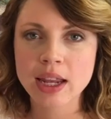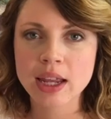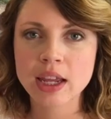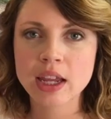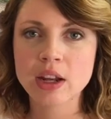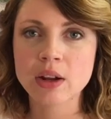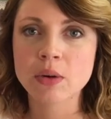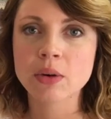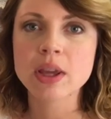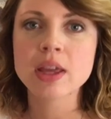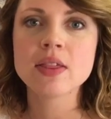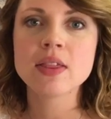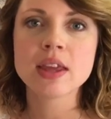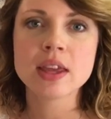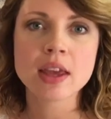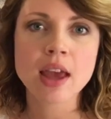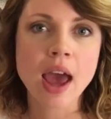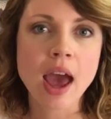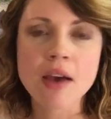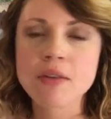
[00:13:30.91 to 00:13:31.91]
you know, in the
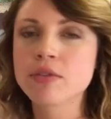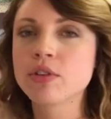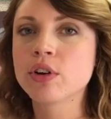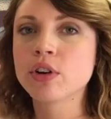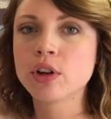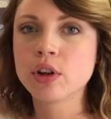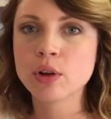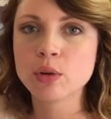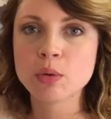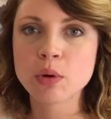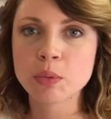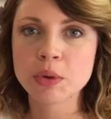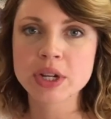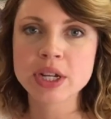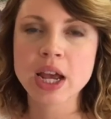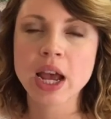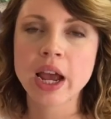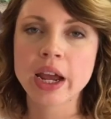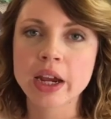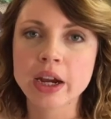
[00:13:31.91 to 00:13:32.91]
afternoon when we're
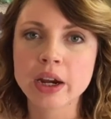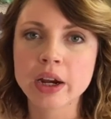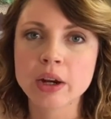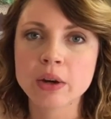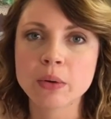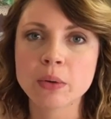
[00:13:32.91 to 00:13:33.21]
tired